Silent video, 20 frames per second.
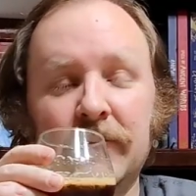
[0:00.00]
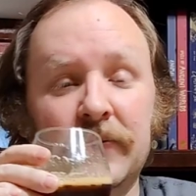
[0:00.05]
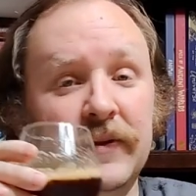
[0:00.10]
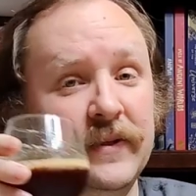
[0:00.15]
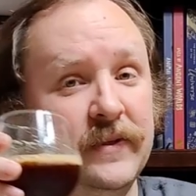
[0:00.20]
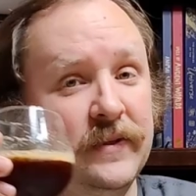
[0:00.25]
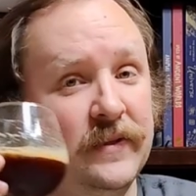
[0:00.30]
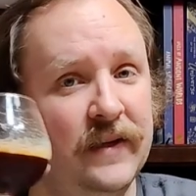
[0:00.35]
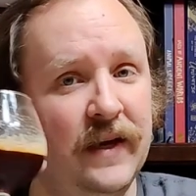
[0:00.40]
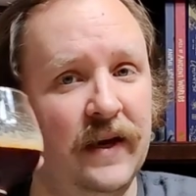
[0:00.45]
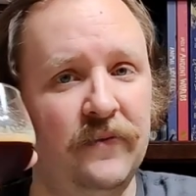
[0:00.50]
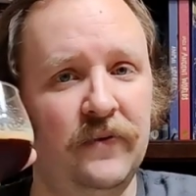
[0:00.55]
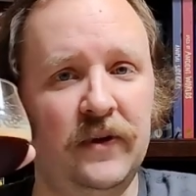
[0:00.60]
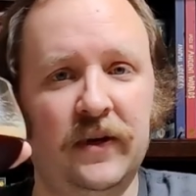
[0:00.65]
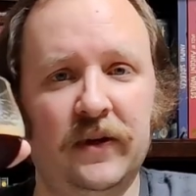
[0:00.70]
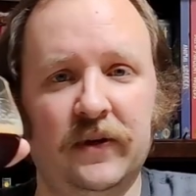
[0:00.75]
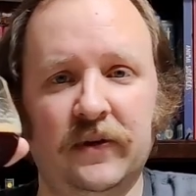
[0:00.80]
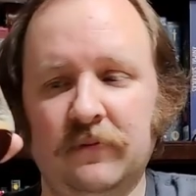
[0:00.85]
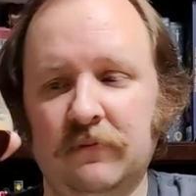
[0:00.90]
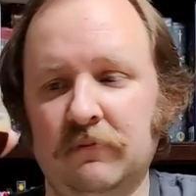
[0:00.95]
Let's dive
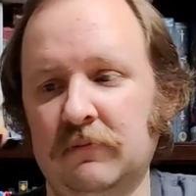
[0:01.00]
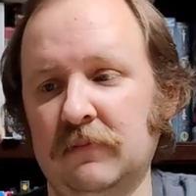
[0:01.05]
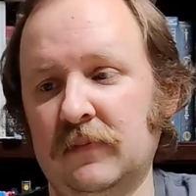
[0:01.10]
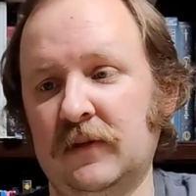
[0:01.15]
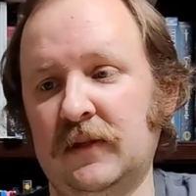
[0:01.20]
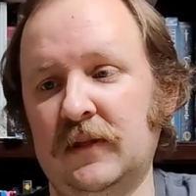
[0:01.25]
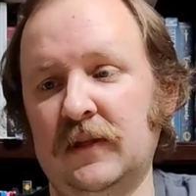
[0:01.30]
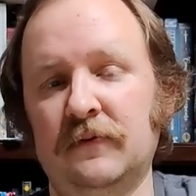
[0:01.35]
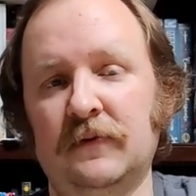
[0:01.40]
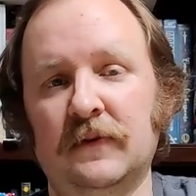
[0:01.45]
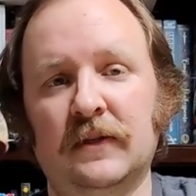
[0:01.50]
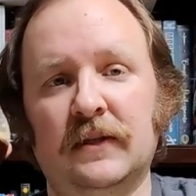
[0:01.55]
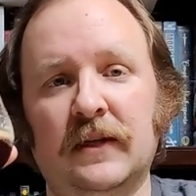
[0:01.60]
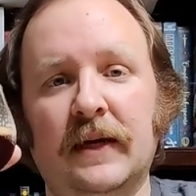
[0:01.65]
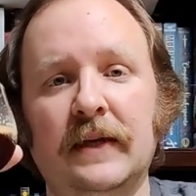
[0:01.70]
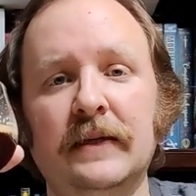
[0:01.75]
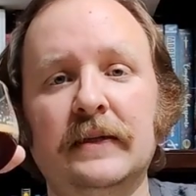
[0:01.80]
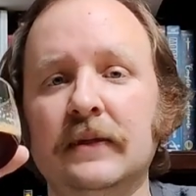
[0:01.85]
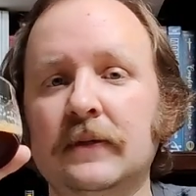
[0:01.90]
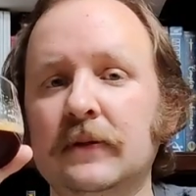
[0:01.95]
in and see if it
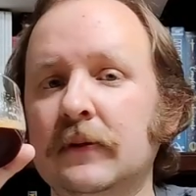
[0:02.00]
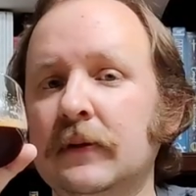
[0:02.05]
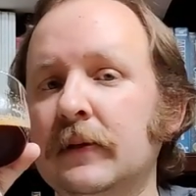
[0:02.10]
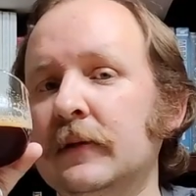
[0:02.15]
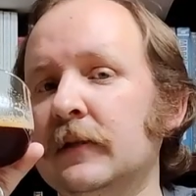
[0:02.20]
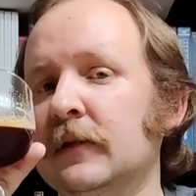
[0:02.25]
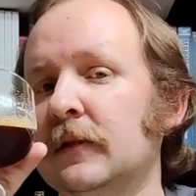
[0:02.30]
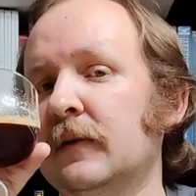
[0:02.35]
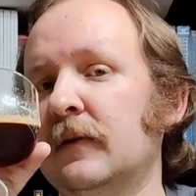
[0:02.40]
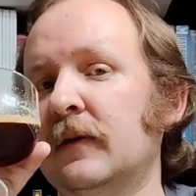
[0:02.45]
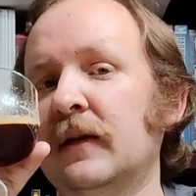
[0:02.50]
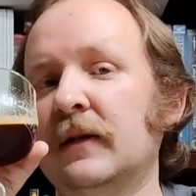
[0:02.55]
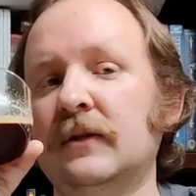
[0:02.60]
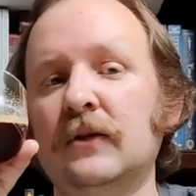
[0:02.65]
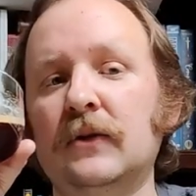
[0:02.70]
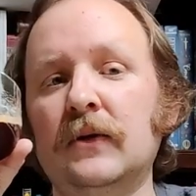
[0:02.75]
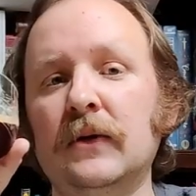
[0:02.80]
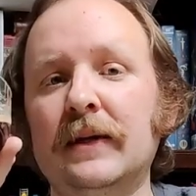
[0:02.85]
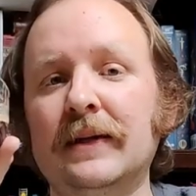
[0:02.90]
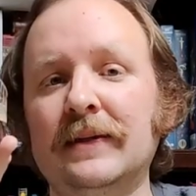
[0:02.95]
tastes as good as as
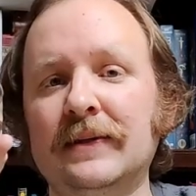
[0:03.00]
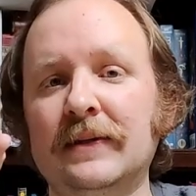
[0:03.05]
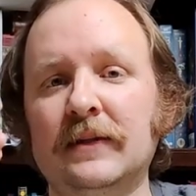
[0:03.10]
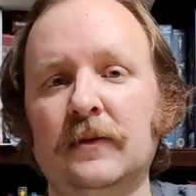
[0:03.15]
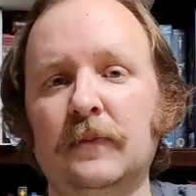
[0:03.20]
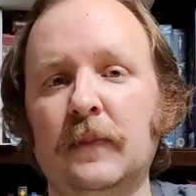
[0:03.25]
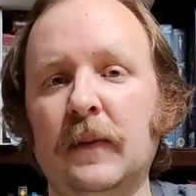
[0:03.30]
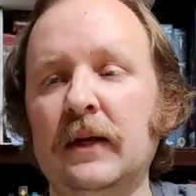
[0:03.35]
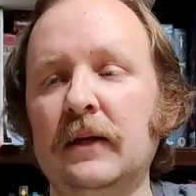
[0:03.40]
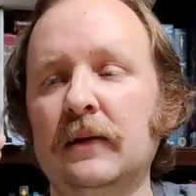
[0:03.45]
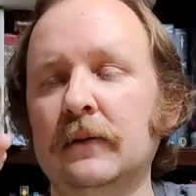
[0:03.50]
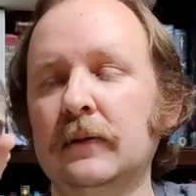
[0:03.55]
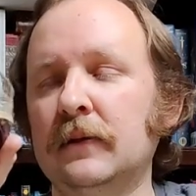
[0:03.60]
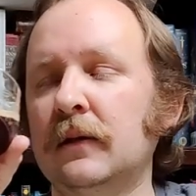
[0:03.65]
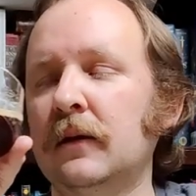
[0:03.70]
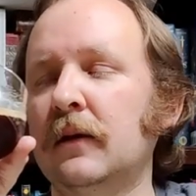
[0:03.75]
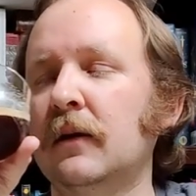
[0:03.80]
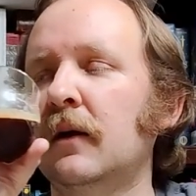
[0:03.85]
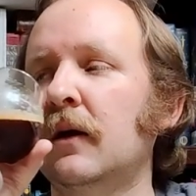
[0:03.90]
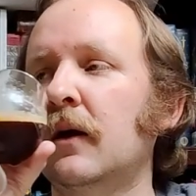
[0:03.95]
good as it smells.